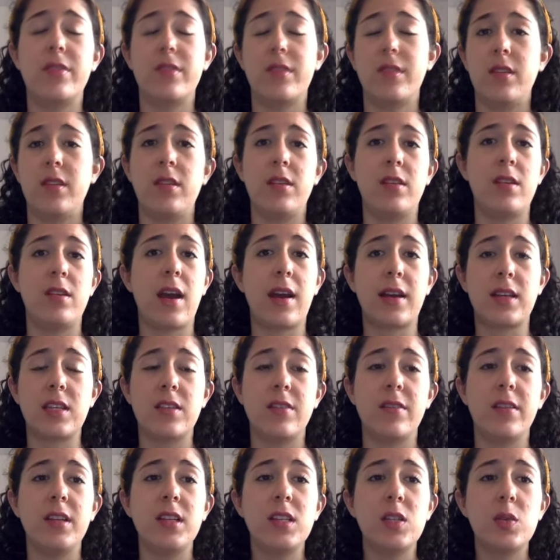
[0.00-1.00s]
the
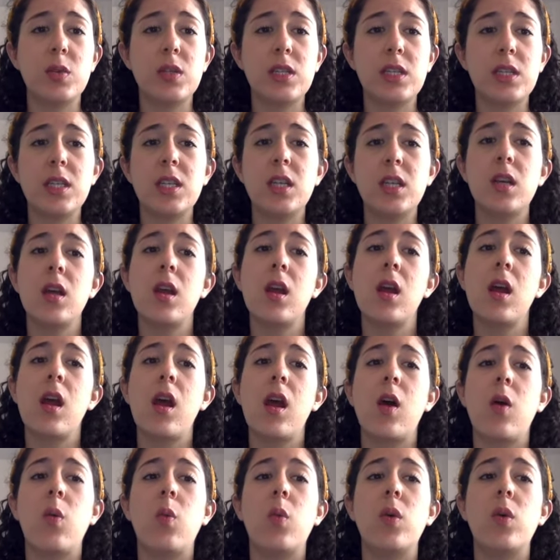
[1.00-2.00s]
activities we did
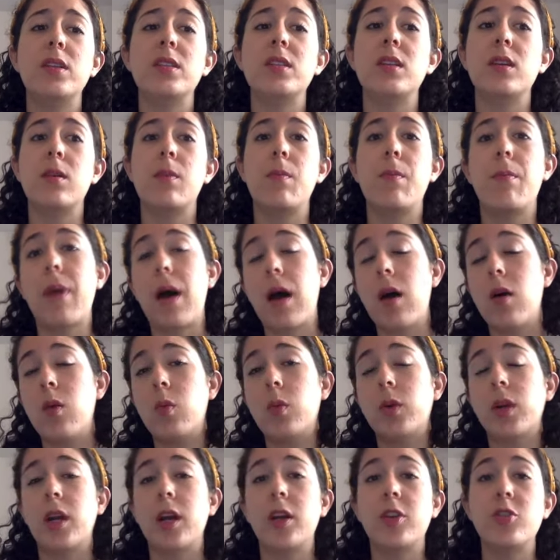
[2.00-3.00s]
was about
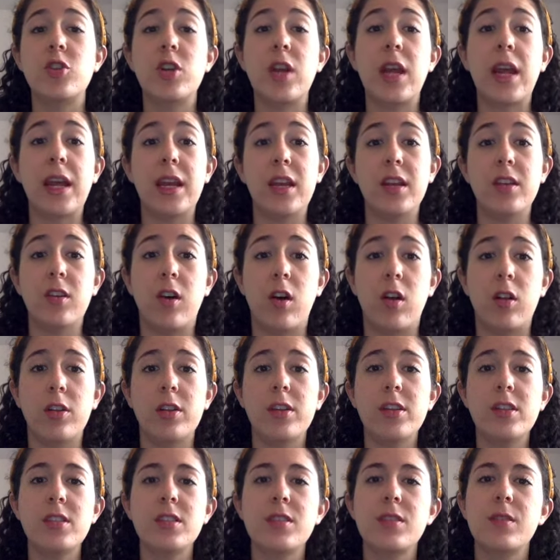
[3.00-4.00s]

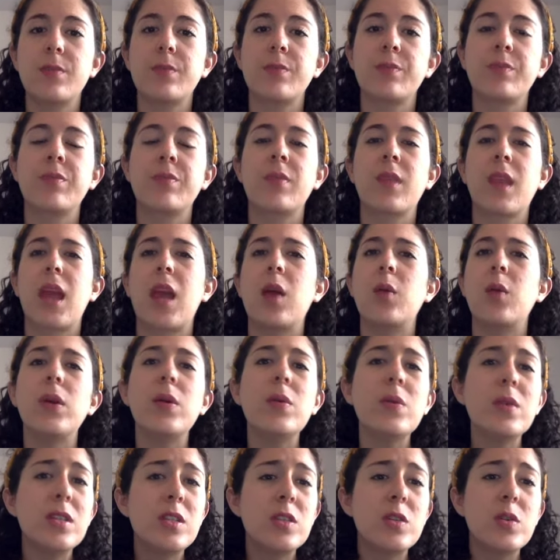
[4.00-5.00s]
$180, and we
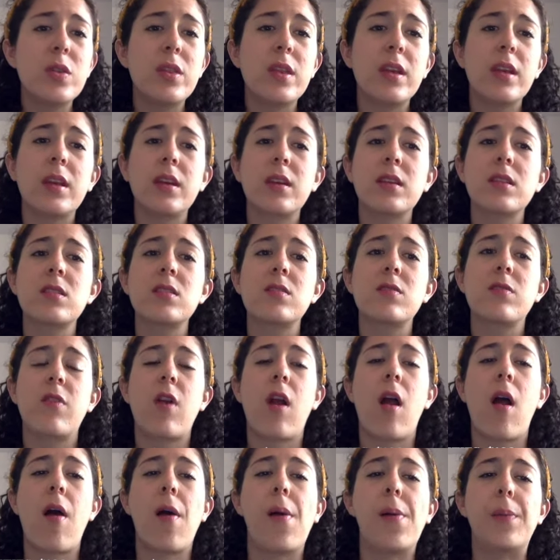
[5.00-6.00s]
would do things
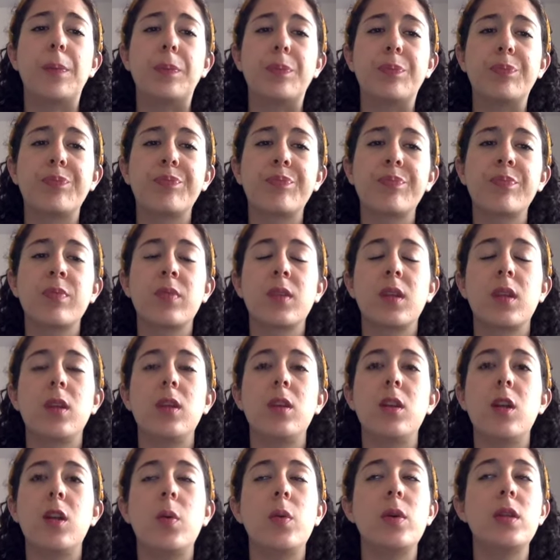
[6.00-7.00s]
from
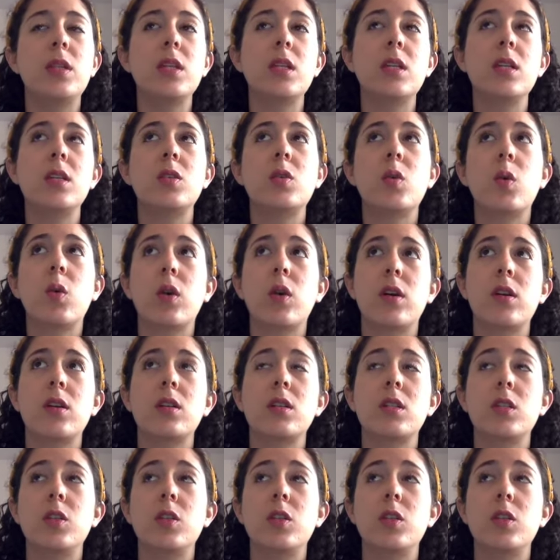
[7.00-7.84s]
you know, we did a tour